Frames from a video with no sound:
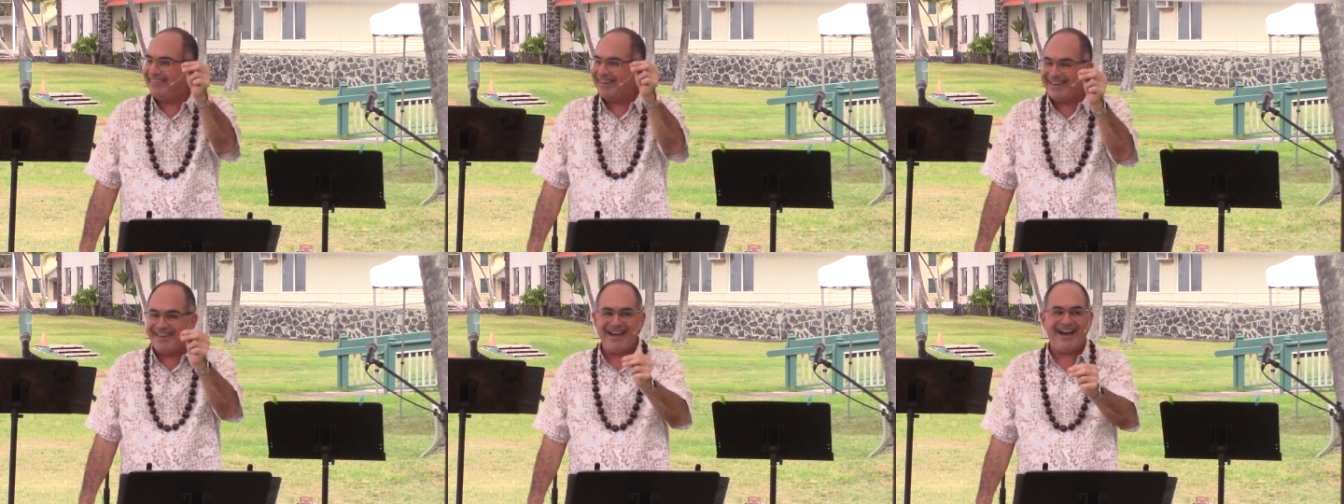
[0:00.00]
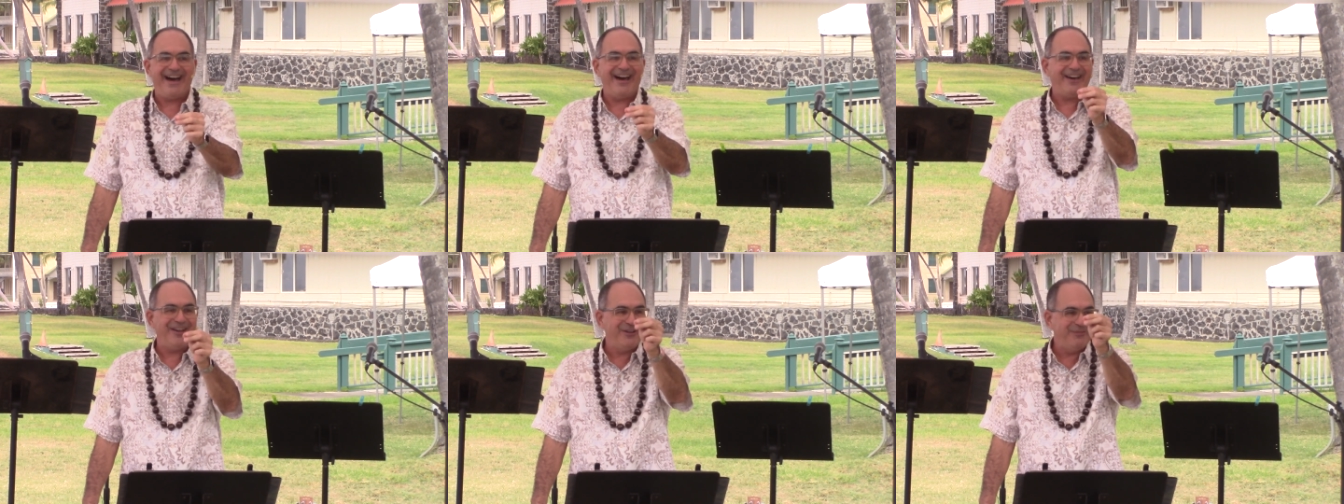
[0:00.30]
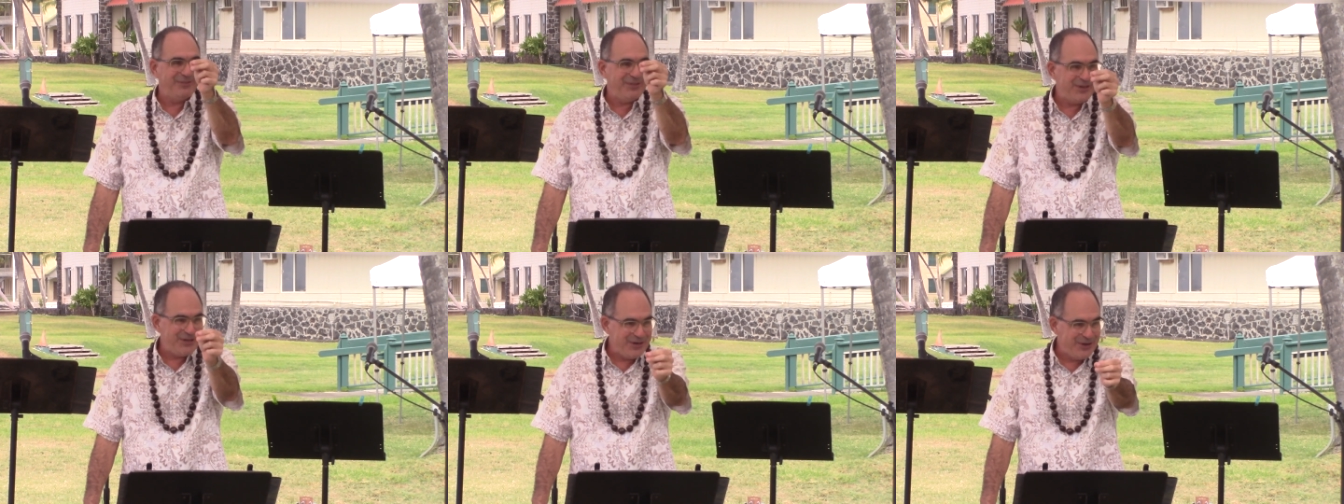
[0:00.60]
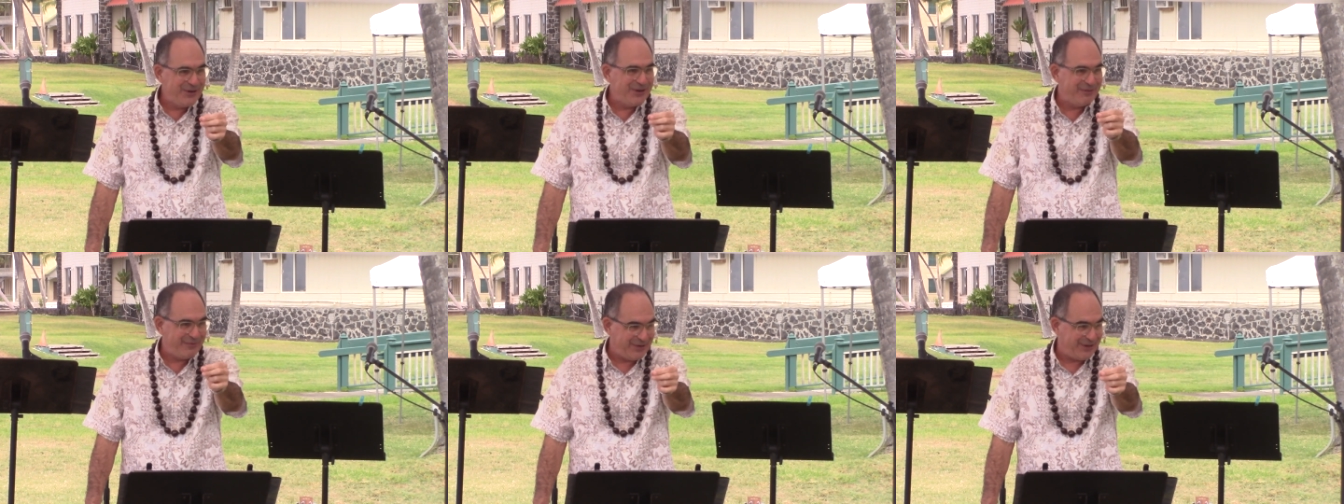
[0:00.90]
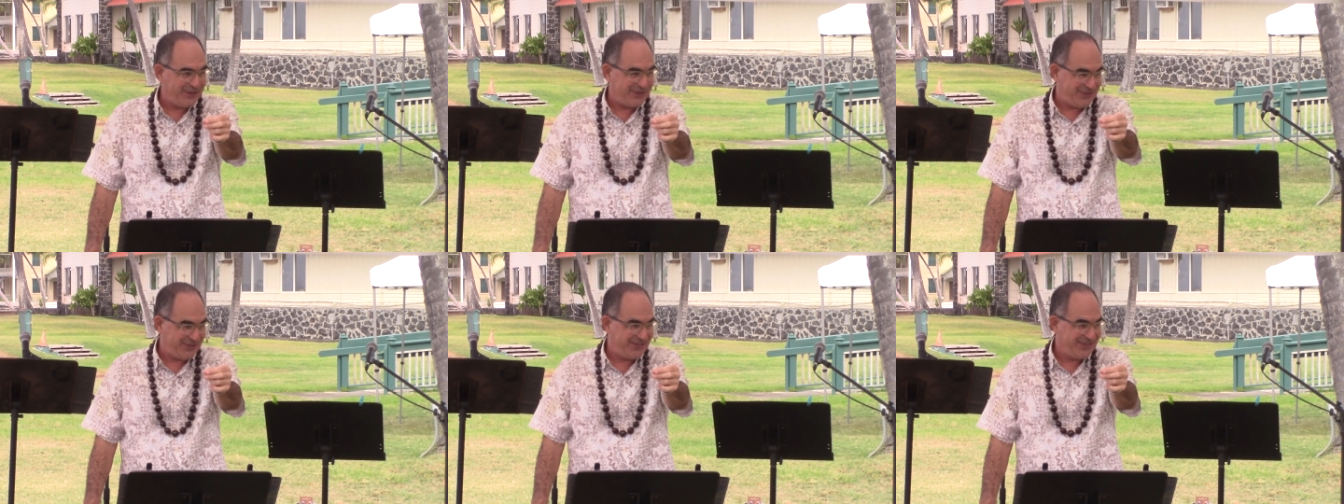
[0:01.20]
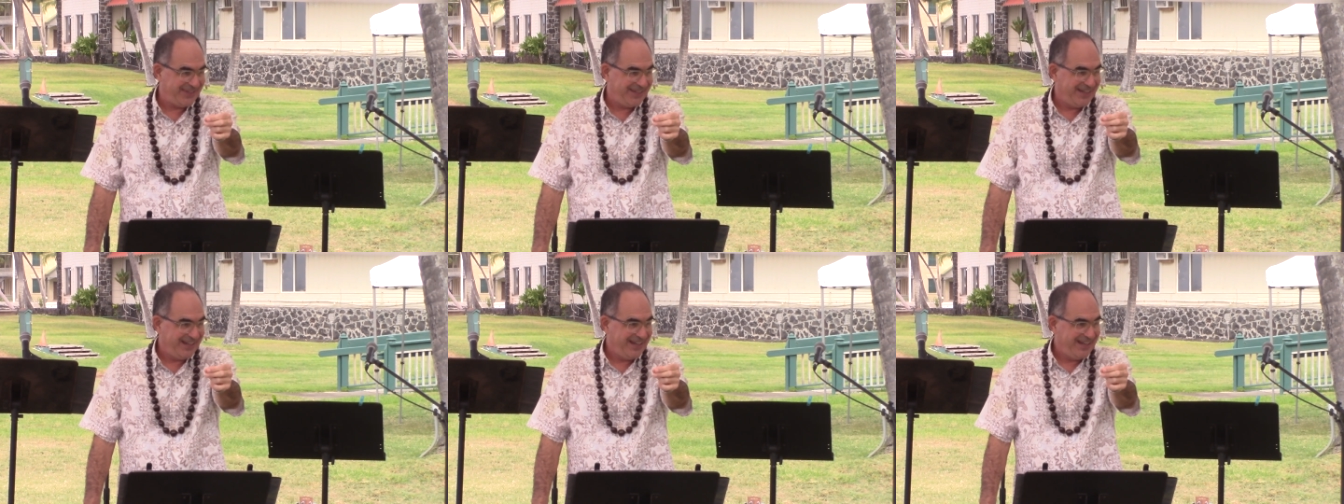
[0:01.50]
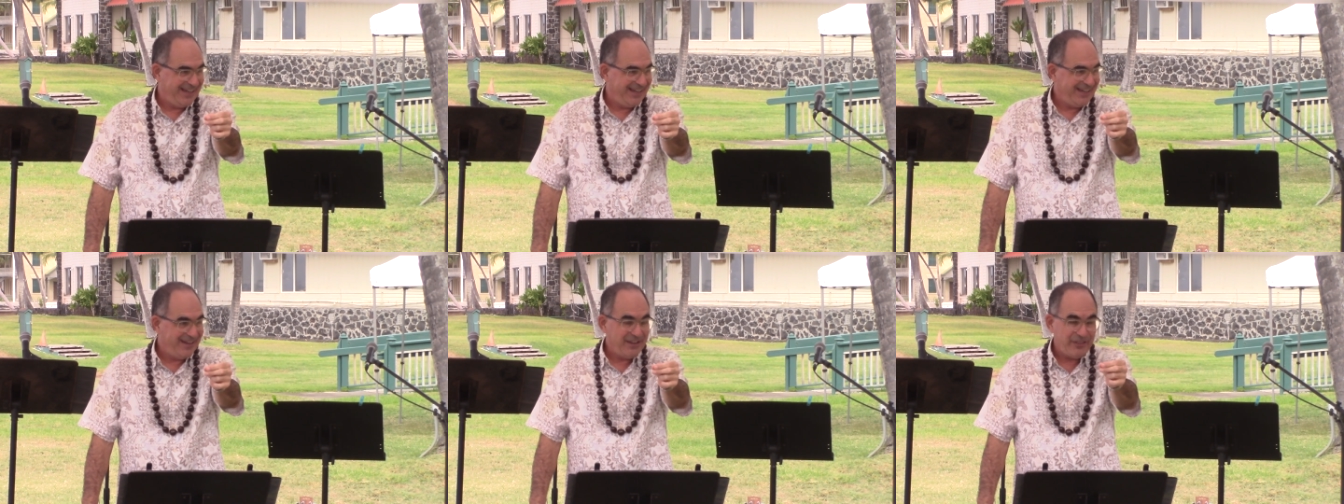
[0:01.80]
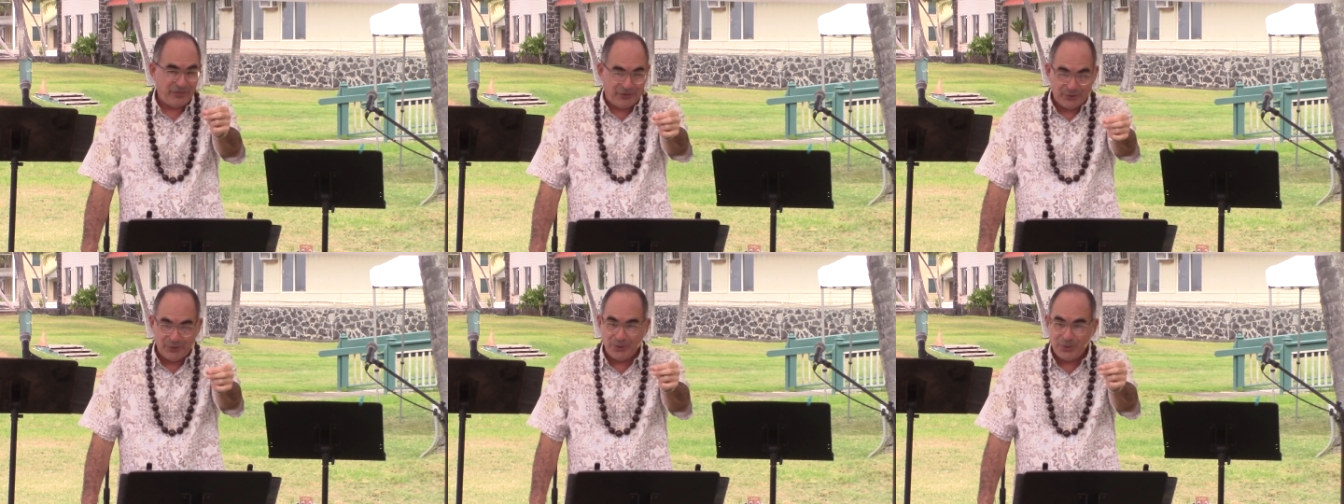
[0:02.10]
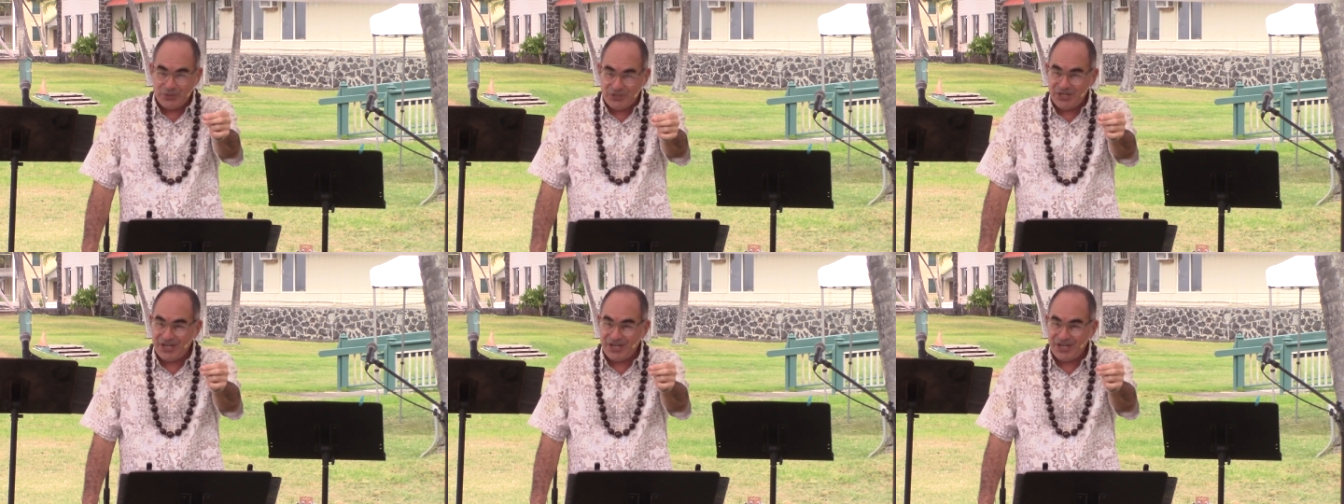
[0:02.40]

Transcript: the God of the universe, through